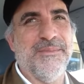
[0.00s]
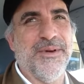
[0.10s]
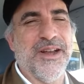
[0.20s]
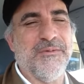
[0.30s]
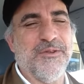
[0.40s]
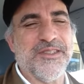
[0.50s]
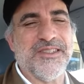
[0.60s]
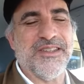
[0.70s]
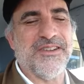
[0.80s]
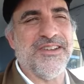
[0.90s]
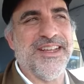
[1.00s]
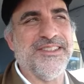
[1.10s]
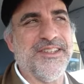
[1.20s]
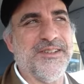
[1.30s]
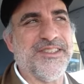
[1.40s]
But it was a little
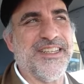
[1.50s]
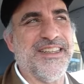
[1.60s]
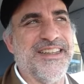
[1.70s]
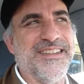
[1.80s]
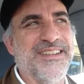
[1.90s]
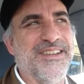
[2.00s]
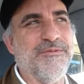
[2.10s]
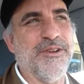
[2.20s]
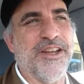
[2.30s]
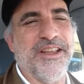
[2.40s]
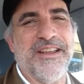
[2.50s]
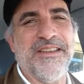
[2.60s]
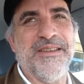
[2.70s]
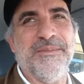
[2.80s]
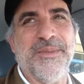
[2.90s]
easier said than done,
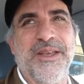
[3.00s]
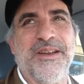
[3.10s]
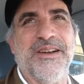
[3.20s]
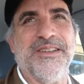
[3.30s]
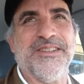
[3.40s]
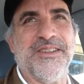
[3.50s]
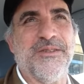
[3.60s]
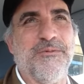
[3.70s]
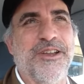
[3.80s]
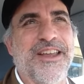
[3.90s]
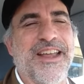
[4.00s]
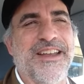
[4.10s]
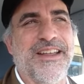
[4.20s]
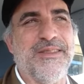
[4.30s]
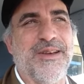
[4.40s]
really, because on the one
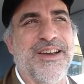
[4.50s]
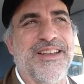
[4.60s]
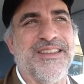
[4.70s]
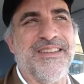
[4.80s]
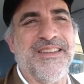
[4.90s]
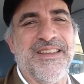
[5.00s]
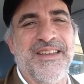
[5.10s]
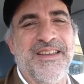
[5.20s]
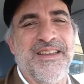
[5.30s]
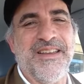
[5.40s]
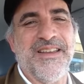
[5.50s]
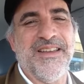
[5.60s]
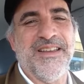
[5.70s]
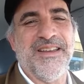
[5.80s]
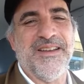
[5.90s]
hand I thought,
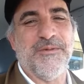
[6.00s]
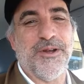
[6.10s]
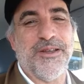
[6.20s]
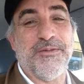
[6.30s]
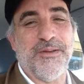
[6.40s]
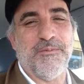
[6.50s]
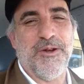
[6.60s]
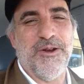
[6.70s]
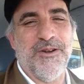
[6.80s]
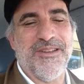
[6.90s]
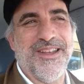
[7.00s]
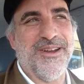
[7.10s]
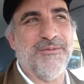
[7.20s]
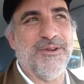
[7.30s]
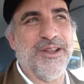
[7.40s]
what if I'm wrong? You
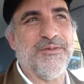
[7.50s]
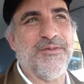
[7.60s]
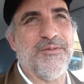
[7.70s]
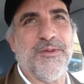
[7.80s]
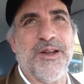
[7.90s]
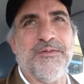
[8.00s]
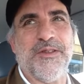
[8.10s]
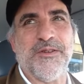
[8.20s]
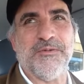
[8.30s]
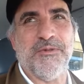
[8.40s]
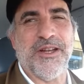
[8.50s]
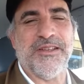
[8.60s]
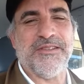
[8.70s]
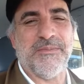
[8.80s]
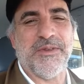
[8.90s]
know, what if what if there's
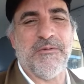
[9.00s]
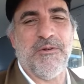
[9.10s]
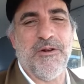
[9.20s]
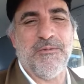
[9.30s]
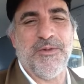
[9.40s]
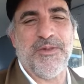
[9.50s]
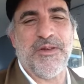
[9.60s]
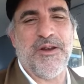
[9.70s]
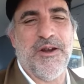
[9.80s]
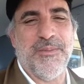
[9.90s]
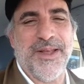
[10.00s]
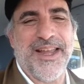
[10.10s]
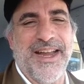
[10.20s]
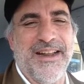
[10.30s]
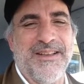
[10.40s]
really something wrong with the car
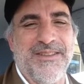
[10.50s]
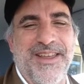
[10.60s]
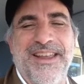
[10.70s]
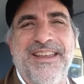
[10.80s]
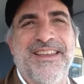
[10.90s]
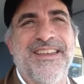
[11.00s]
mechanically,